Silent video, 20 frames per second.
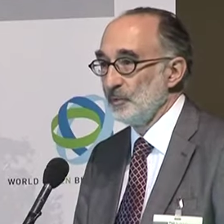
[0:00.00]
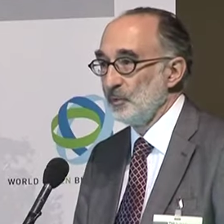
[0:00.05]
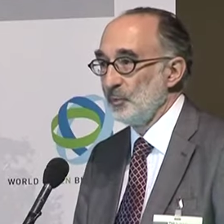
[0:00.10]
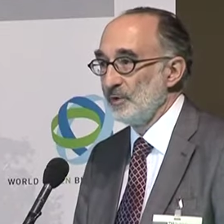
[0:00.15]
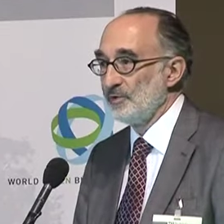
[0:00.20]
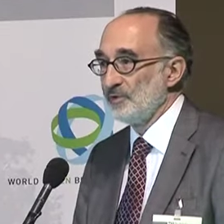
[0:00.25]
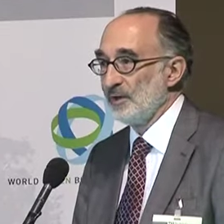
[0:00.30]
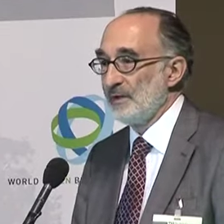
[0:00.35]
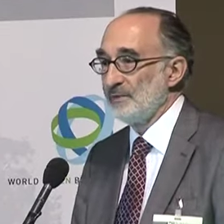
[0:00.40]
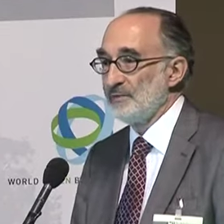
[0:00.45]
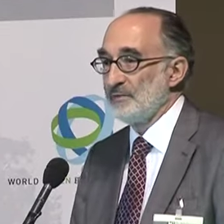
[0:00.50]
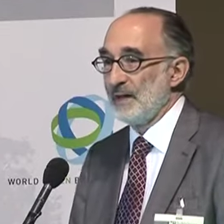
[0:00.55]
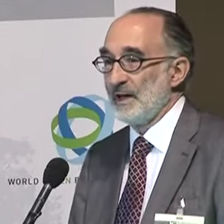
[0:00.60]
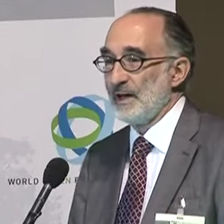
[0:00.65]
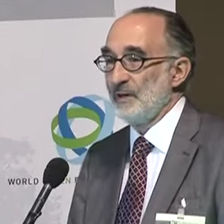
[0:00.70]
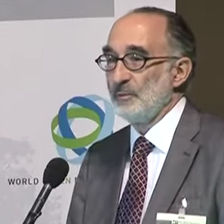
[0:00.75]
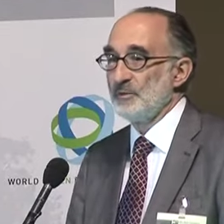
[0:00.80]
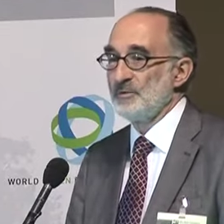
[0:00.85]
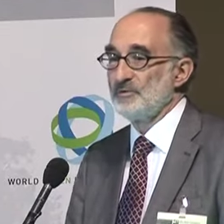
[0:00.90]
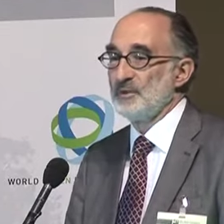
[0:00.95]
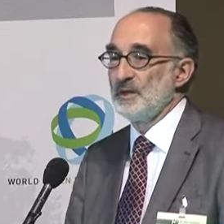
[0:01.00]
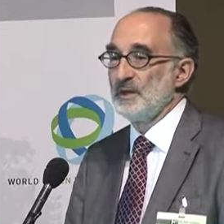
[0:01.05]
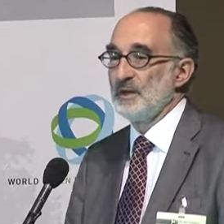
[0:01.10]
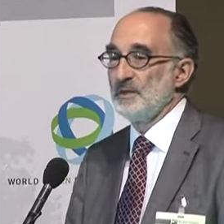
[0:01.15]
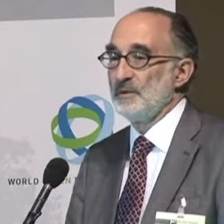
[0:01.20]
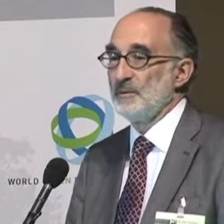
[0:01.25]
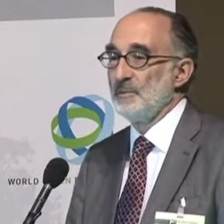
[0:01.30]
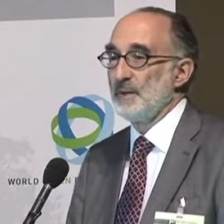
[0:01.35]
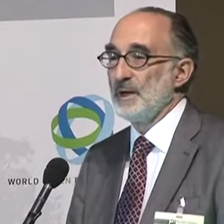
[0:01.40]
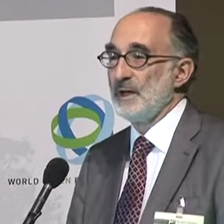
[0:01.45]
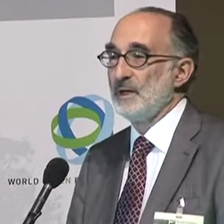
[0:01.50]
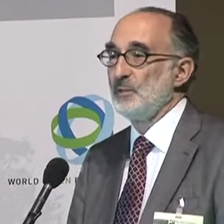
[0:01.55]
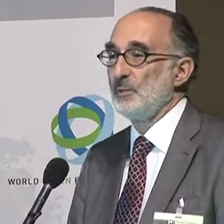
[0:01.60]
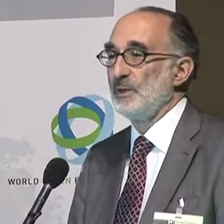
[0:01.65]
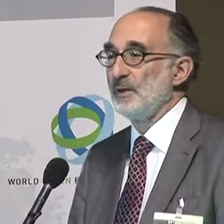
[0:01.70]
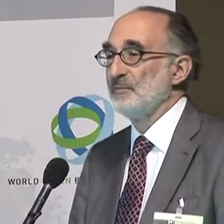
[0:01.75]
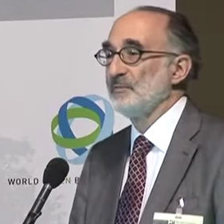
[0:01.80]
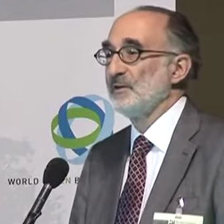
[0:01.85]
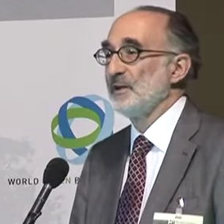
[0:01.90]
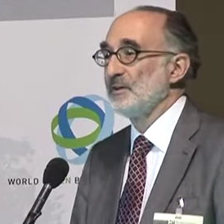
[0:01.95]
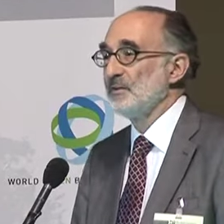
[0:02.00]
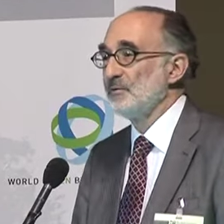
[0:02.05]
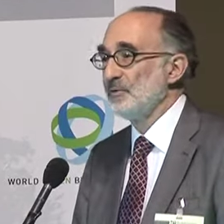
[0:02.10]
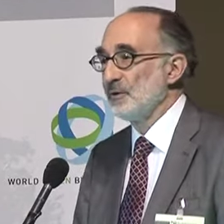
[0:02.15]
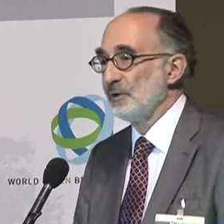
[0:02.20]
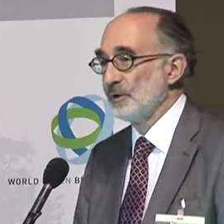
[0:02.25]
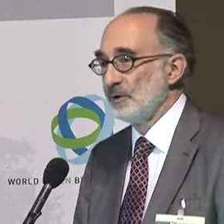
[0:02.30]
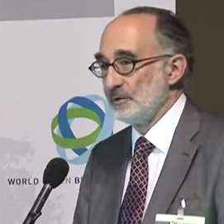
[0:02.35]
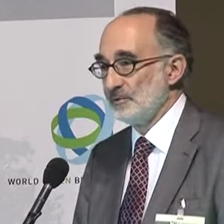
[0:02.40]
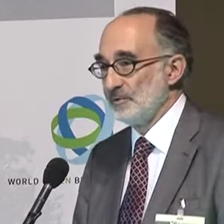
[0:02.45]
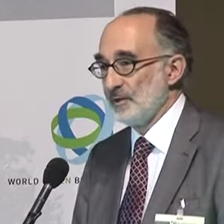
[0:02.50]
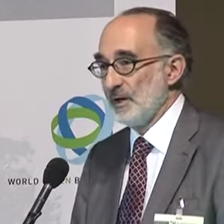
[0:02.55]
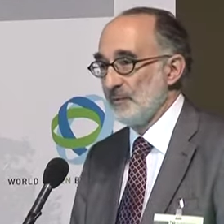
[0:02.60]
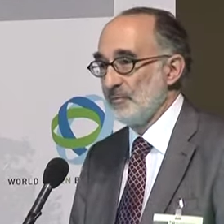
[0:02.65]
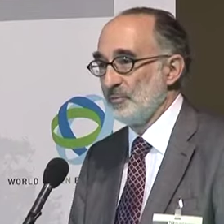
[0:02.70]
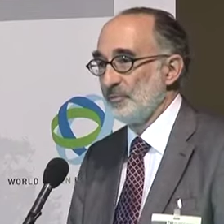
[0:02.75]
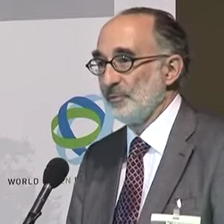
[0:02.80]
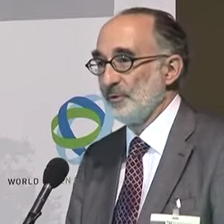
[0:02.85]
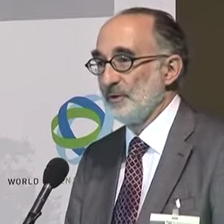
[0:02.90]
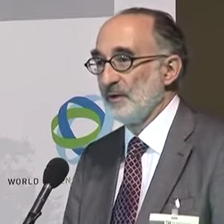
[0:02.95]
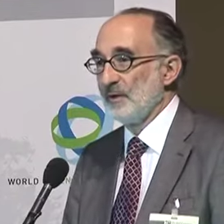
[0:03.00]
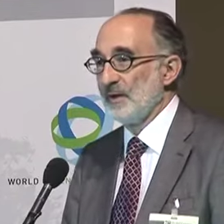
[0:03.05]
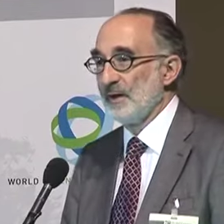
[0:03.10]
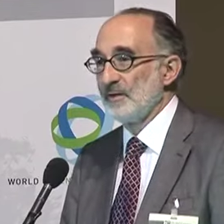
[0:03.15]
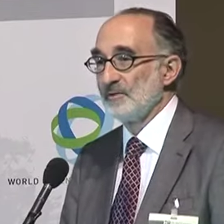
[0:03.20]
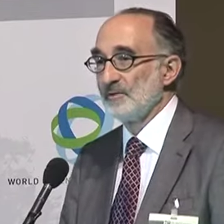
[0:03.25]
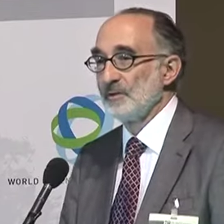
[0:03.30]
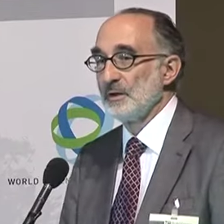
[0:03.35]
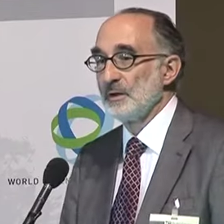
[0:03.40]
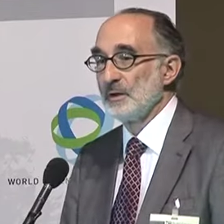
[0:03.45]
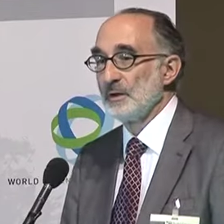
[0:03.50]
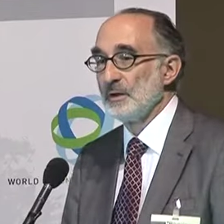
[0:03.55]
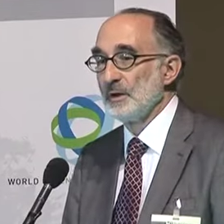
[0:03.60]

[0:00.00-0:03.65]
which I would say in the main we have done a very good job of realizing,